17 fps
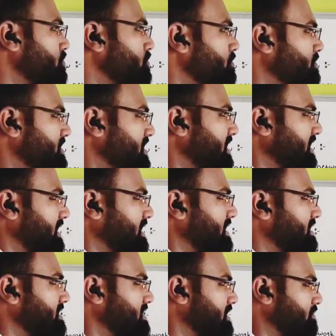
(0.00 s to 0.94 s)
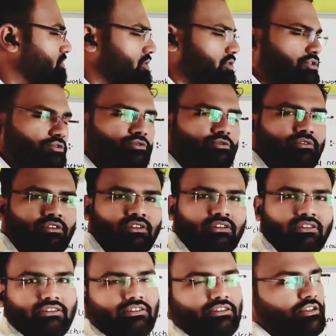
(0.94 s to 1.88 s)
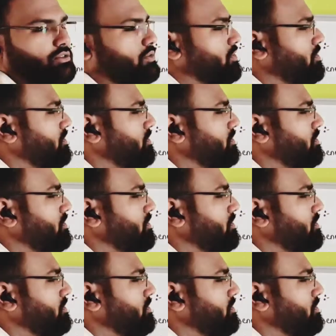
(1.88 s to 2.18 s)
loop circuit is equals to 0.